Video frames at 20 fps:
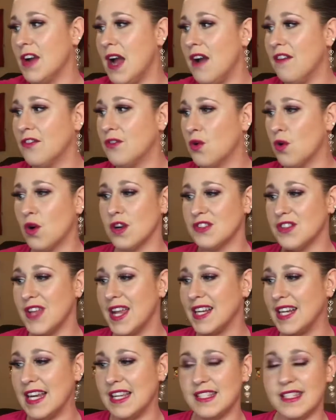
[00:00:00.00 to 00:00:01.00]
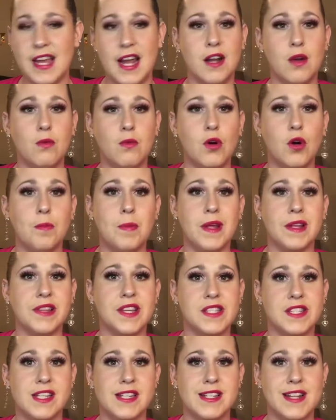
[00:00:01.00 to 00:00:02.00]
Of course, like I said, it will be
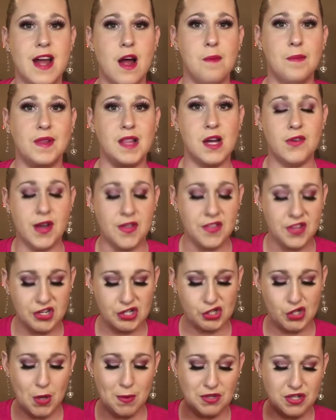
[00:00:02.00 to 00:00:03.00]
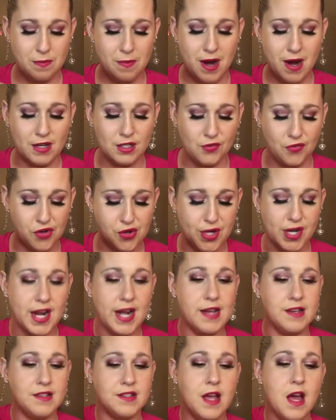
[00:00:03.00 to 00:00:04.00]
listed down below in the description box for you
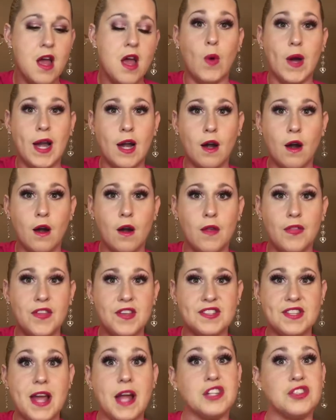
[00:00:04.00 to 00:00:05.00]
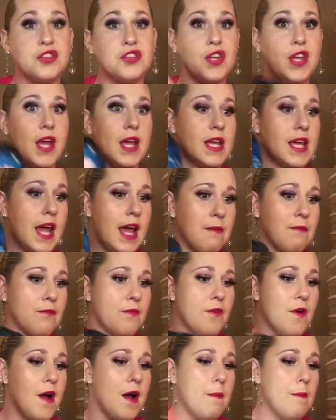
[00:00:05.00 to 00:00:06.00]
guys where this actually came
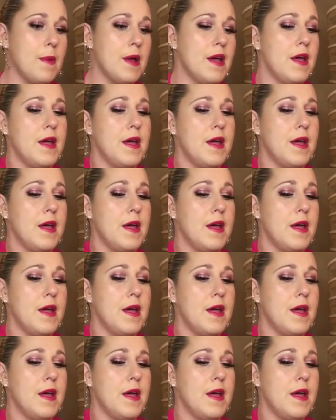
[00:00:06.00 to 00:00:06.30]
from.